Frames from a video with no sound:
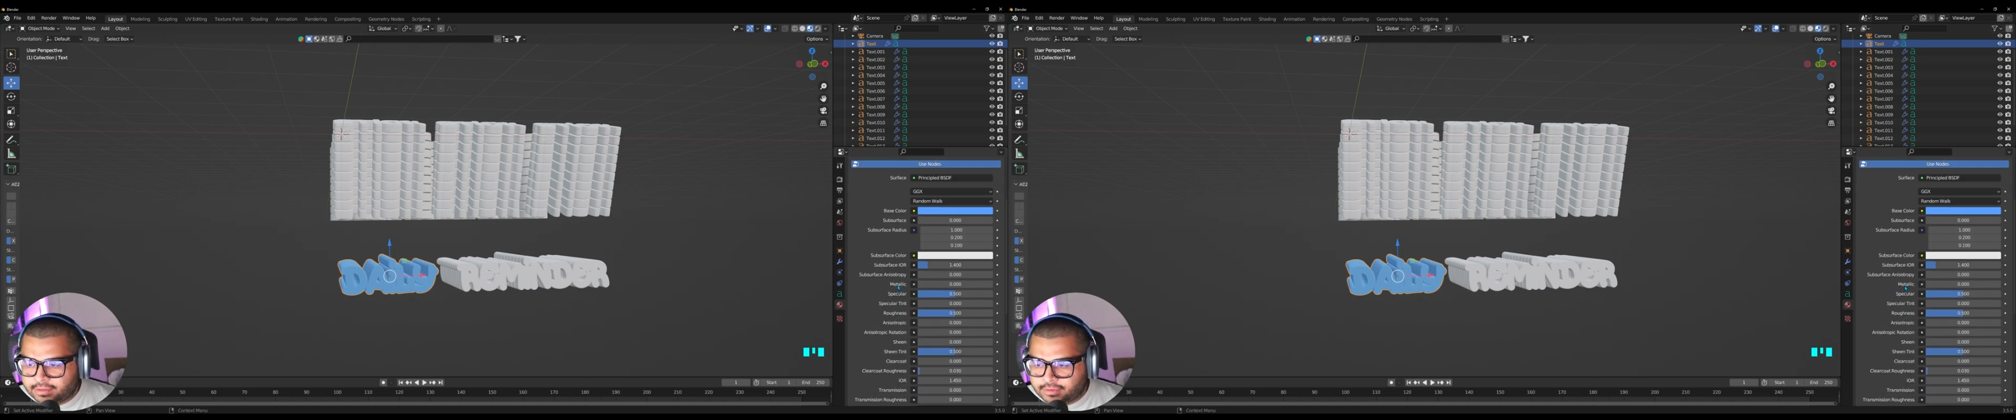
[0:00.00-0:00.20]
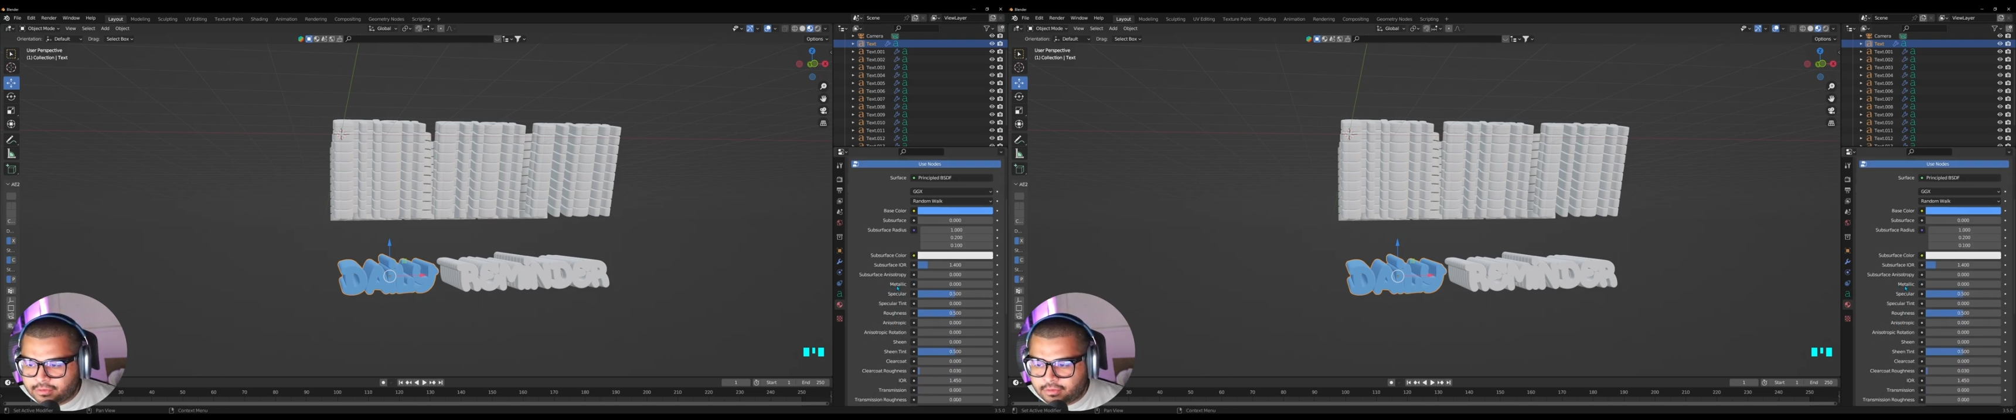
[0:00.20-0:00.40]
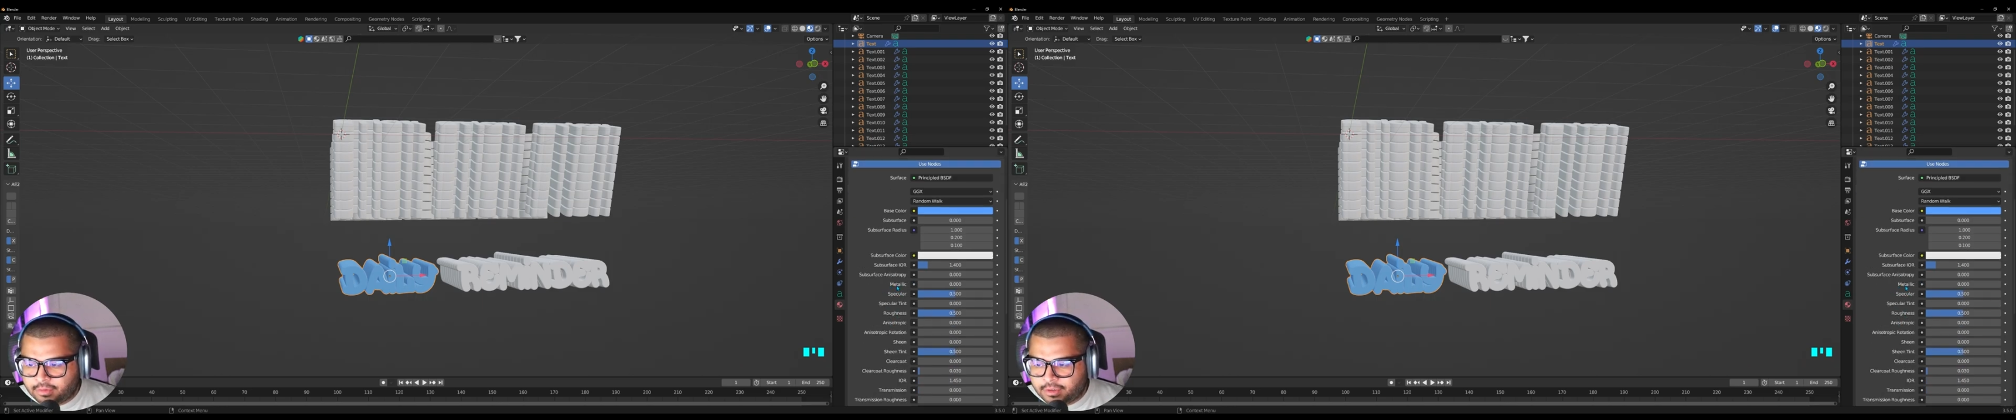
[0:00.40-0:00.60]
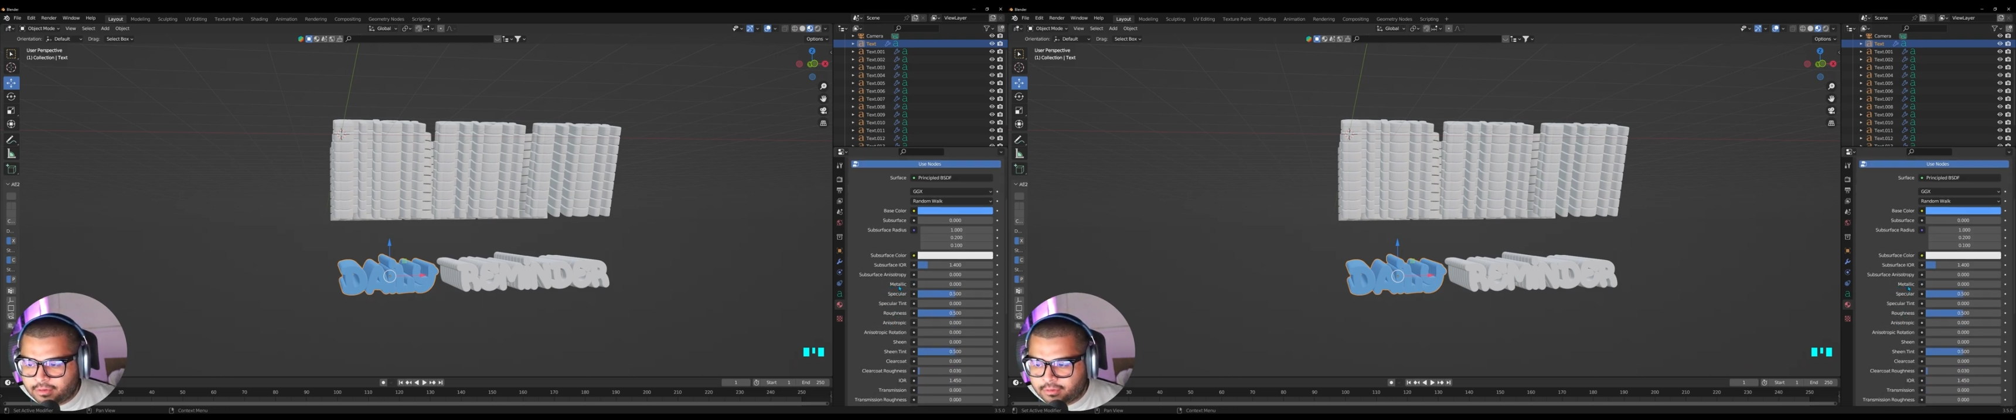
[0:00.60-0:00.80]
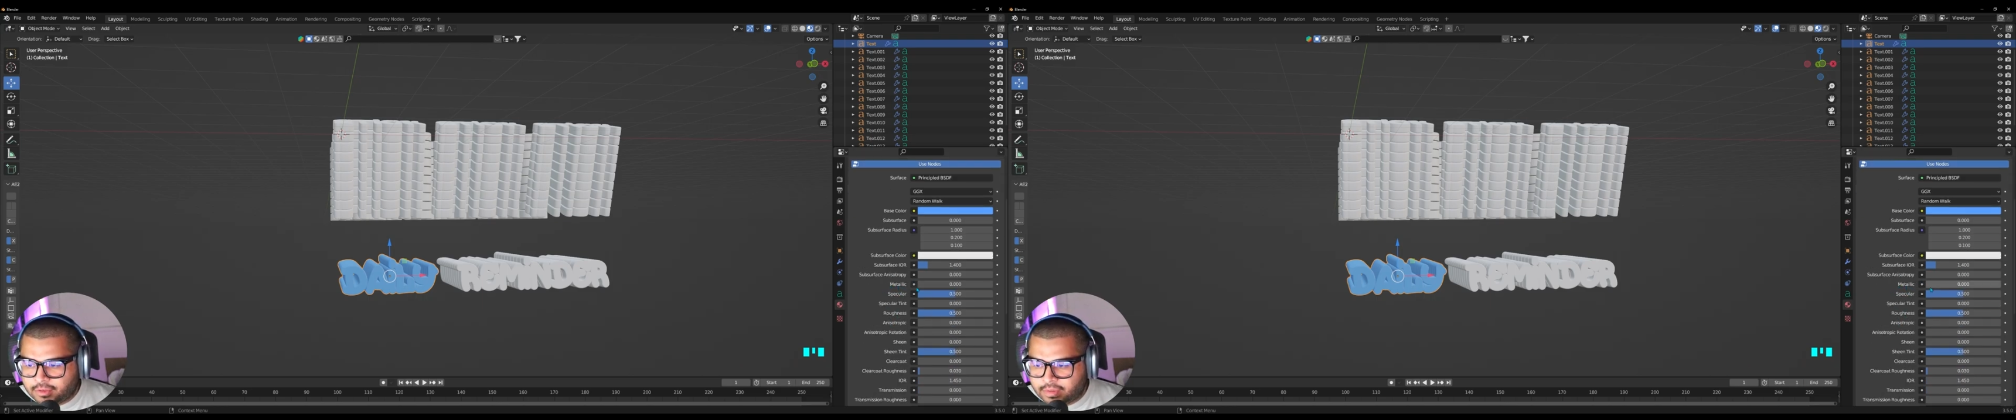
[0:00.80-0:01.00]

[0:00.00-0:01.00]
so I'm gonna go to